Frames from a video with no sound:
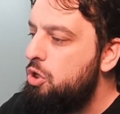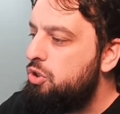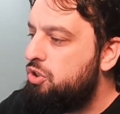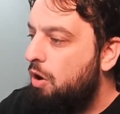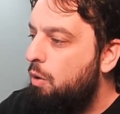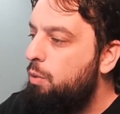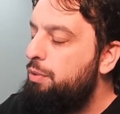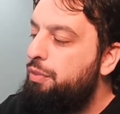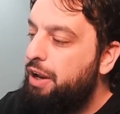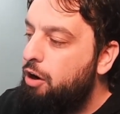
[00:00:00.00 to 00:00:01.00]
So
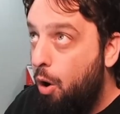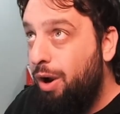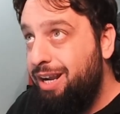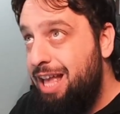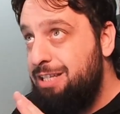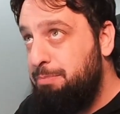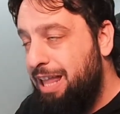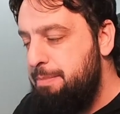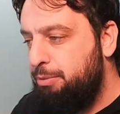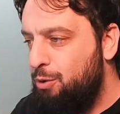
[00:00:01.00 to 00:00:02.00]
their organized
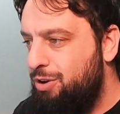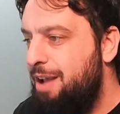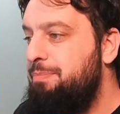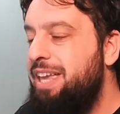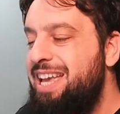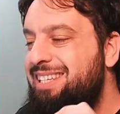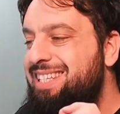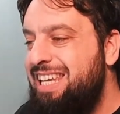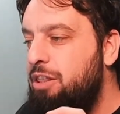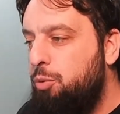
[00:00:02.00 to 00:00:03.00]
play program is
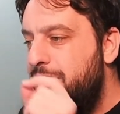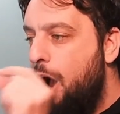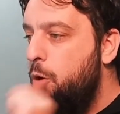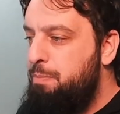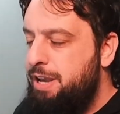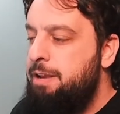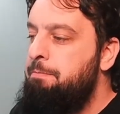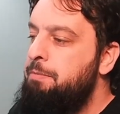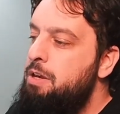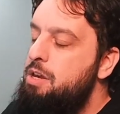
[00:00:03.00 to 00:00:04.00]
C3OP.
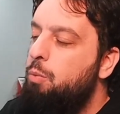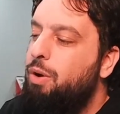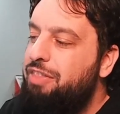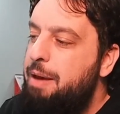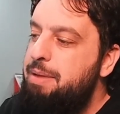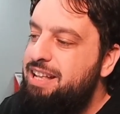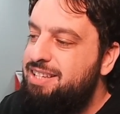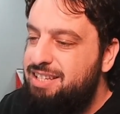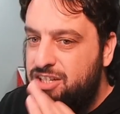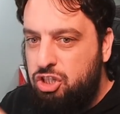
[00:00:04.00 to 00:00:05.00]
And what that means
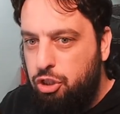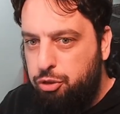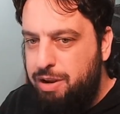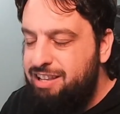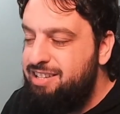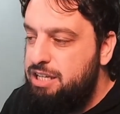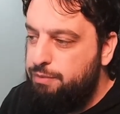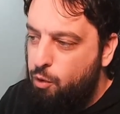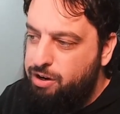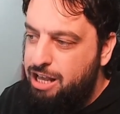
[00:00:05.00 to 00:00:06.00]
is it's the 3 C's
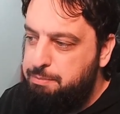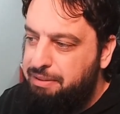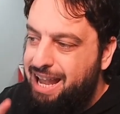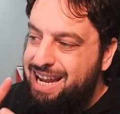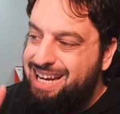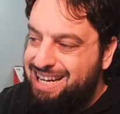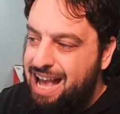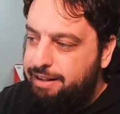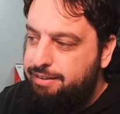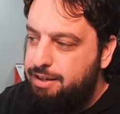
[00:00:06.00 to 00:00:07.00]
of organized play:
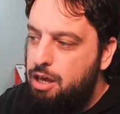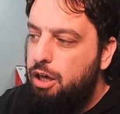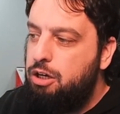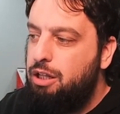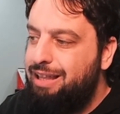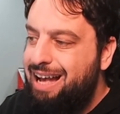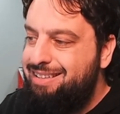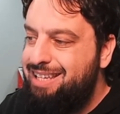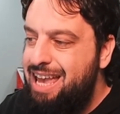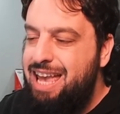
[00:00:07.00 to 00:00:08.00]
connect,
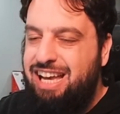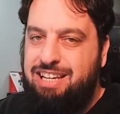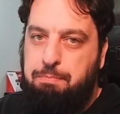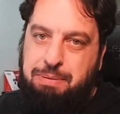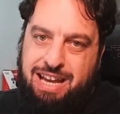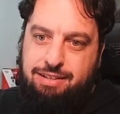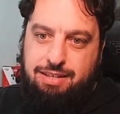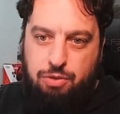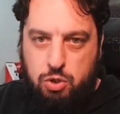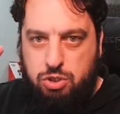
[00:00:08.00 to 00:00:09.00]
collect, and compete.
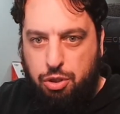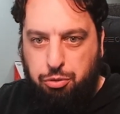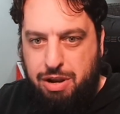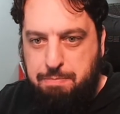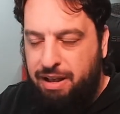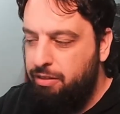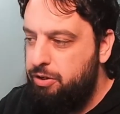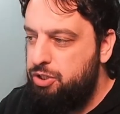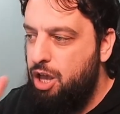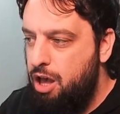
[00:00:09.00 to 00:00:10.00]
And those are the 3
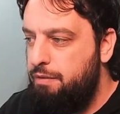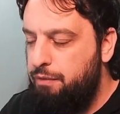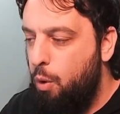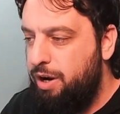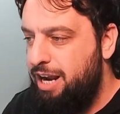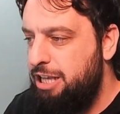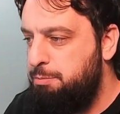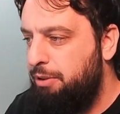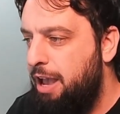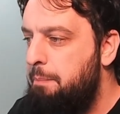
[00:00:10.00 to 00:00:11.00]
pillars of organized
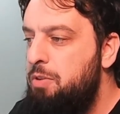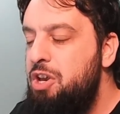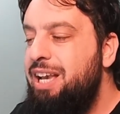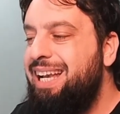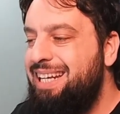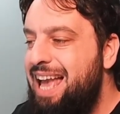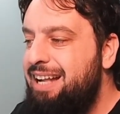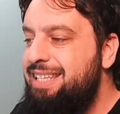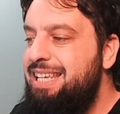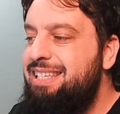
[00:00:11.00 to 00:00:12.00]
play.
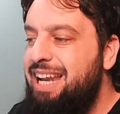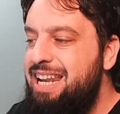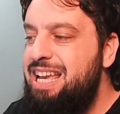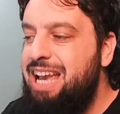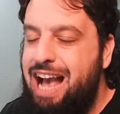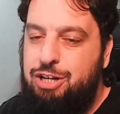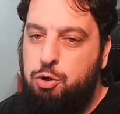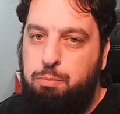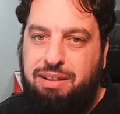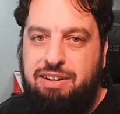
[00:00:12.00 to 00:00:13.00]
Connect is getting
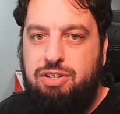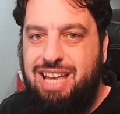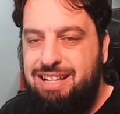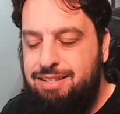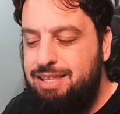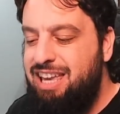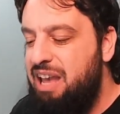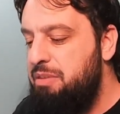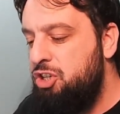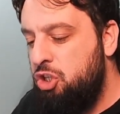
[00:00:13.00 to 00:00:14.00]
casual players into the
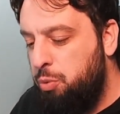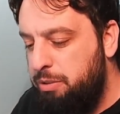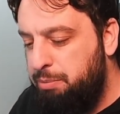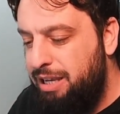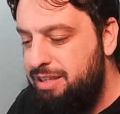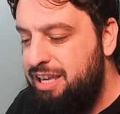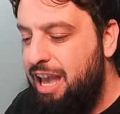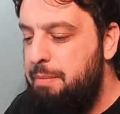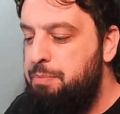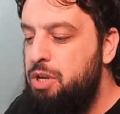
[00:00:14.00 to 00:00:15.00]
game that just want to play the
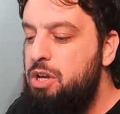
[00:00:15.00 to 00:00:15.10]
game,